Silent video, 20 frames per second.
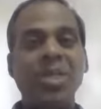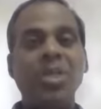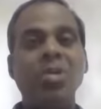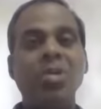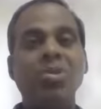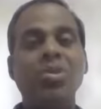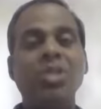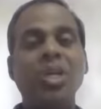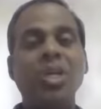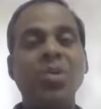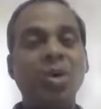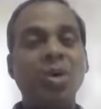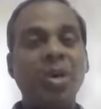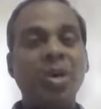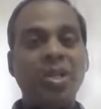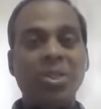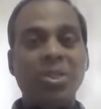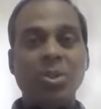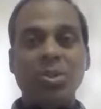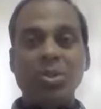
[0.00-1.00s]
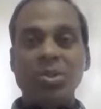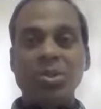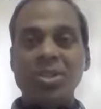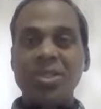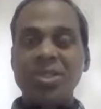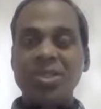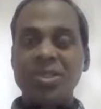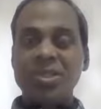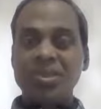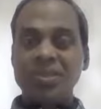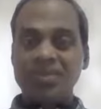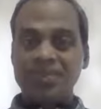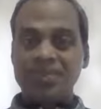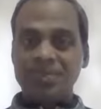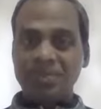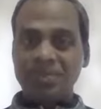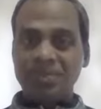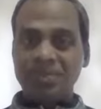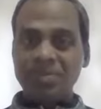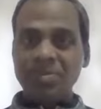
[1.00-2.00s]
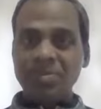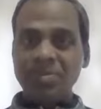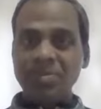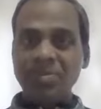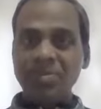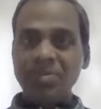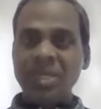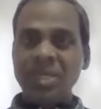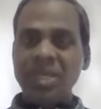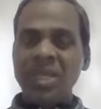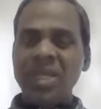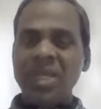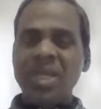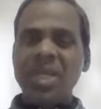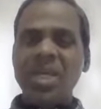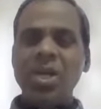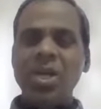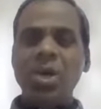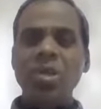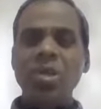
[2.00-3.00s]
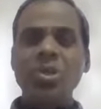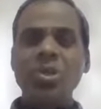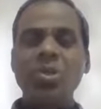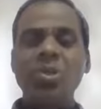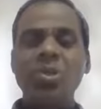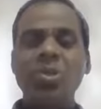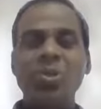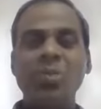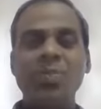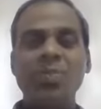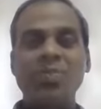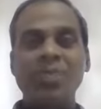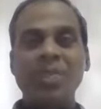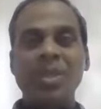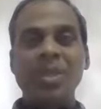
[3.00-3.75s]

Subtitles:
to save on resources, and also